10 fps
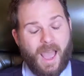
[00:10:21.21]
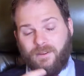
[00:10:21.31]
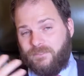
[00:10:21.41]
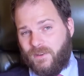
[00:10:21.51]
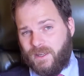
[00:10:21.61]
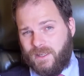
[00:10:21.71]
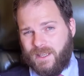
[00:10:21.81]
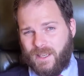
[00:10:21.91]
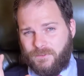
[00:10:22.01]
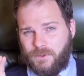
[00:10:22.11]
And
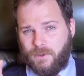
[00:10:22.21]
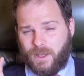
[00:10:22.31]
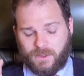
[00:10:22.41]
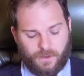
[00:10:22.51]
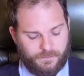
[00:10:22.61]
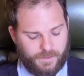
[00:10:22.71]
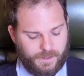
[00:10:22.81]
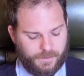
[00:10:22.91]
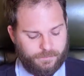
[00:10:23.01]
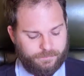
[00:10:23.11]
finally, if you like
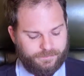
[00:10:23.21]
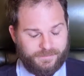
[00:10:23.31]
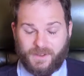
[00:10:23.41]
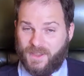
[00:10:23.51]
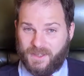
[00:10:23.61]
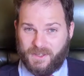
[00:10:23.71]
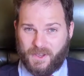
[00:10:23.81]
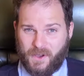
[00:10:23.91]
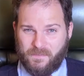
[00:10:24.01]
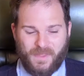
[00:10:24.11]
coffee, well, there you
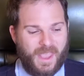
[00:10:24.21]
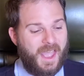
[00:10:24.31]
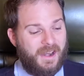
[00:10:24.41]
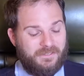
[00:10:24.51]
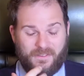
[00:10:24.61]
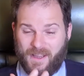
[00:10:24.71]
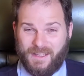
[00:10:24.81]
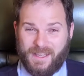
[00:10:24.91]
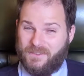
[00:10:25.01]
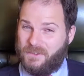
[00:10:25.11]
go. And
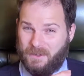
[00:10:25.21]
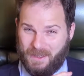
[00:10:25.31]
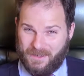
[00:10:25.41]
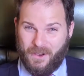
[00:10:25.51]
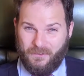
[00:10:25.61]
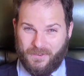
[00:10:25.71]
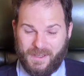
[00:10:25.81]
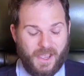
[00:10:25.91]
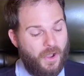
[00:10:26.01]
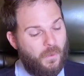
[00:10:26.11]
finally, if you like
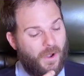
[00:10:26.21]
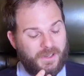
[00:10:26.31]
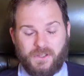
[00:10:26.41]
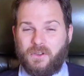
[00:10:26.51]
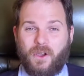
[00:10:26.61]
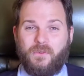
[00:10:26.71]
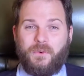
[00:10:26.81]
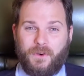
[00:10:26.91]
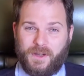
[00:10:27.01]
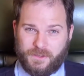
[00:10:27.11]
coffee, why don't you go
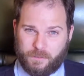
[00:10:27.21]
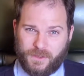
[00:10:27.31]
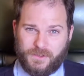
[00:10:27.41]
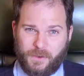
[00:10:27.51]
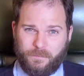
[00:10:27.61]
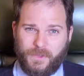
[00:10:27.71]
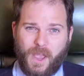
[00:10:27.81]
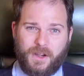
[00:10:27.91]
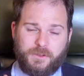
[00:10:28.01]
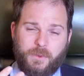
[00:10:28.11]
for an espresso?
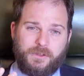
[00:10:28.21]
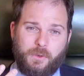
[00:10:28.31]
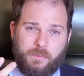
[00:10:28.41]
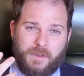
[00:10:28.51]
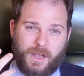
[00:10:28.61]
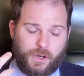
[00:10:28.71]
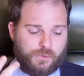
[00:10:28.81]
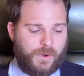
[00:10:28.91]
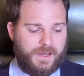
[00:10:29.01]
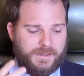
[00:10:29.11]
An espresso would be a
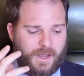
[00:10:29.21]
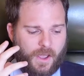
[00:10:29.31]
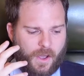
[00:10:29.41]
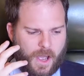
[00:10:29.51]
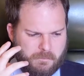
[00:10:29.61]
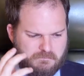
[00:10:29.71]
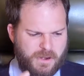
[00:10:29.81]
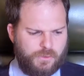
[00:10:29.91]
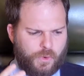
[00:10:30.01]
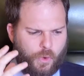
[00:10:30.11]
great
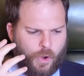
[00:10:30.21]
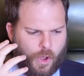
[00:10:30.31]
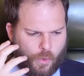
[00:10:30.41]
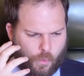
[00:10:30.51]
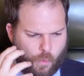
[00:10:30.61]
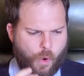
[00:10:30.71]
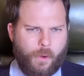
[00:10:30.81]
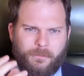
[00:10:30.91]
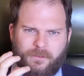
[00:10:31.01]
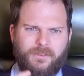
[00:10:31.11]
mineral,
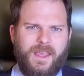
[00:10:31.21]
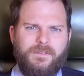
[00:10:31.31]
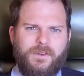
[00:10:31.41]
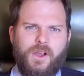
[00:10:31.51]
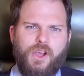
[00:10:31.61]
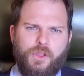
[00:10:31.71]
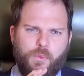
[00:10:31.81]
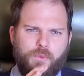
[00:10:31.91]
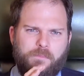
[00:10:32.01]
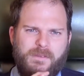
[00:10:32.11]
warm flavour that
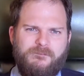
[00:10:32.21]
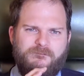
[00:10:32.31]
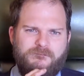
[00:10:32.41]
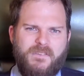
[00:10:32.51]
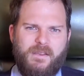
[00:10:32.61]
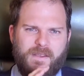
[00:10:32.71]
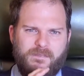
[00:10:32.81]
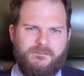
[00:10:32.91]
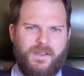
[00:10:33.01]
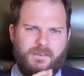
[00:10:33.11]
would be very,
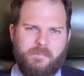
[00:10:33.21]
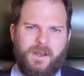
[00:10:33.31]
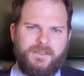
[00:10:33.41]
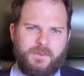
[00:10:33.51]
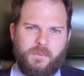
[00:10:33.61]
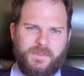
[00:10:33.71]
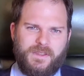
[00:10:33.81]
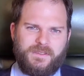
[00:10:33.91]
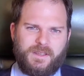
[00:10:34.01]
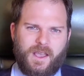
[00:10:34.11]
very pleasant with
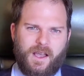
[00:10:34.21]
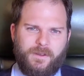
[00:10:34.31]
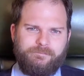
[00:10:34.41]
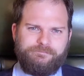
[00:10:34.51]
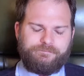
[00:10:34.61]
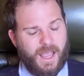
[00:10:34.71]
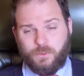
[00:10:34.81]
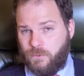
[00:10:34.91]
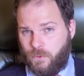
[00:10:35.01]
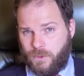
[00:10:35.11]
this cigar.
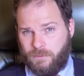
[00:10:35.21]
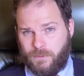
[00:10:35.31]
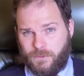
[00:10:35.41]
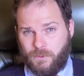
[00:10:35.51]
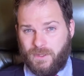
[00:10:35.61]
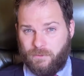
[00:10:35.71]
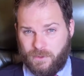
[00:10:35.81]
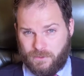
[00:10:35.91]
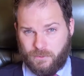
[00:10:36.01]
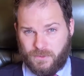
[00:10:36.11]
As we've already reviewed the
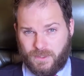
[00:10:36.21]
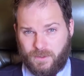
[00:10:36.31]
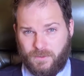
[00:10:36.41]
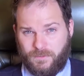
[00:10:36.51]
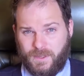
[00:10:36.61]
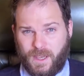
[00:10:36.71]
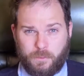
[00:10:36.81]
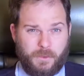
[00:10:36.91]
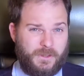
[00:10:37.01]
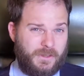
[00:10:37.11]
original Serie V
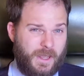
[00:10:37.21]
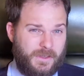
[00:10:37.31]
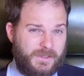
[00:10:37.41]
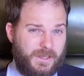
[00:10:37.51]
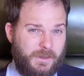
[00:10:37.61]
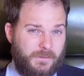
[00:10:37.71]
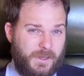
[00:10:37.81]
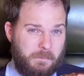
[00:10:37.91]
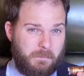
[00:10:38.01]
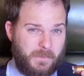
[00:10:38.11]
and the Serie
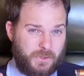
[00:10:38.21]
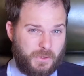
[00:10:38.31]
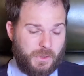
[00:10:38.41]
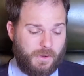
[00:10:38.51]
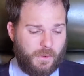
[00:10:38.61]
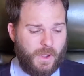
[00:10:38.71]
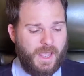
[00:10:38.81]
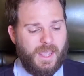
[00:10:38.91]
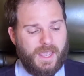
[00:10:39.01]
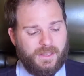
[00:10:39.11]
V Maduro,
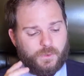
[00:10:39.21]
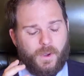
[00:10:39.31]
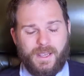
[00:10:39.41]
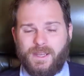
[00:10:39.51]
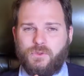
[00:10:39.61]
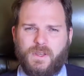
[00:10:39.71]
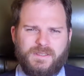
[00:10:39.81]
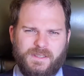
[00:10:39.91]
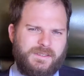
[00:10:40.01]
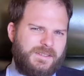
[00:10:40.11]
it's quite
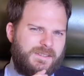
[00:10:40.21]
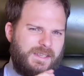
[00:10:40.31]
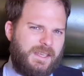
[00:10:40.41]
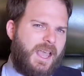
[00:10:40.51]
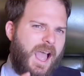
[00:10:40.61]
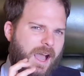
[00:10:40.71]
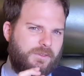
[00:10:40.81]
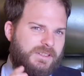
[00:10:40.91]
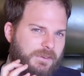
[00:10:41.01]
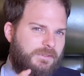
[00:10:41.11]
interesting to see
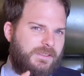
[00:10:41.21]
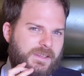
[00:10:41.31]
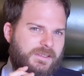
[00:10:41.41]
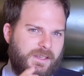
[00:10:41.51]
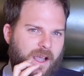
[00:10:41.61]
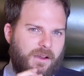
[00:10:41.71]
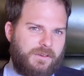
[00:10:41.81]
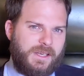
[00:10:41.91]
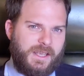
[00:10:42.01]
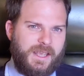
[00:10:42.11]
how different this cigar
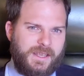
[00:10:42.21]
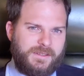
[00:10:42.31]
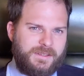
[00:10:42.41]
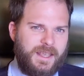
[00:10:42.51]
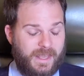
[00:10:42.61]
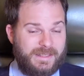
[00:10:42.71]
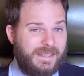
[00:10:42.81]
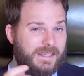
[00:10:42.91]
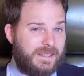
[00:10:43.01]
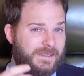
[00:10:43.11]
really is.
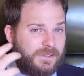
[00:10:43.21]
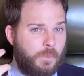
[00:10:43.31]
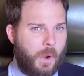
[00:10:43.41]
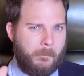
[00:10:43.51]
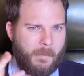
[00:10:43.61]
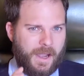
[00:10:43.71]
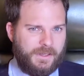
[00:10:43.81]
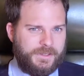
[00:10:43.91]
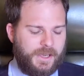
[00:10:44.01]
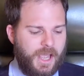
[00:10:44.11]
Indeed, it is somewhat
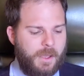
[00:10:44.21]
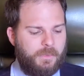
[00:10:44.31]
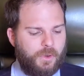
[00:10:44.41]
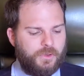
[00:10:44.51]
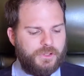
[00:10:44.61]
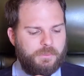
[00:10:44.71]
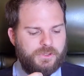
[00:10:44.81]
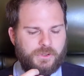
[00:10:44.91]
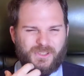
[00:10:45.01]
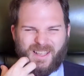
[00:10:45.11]
milder, but also
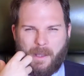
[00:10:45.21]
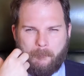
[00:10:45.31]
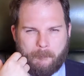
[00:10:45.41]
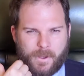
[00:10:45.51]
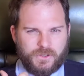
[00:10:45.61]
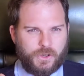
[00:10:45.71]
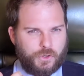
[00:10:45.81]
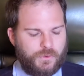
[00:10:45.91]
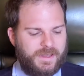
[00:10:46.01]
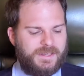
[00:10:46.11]
produces a much
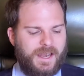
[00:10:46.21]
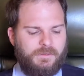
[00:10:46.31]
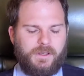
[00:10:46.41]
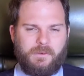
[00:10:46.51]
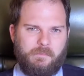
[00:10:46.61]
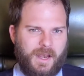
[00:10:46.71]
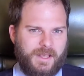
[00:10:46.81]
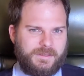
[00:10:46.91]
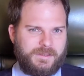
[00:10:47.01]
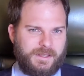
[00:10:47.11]
greater level of
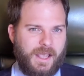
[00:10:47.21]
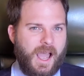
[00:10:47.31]
complexity.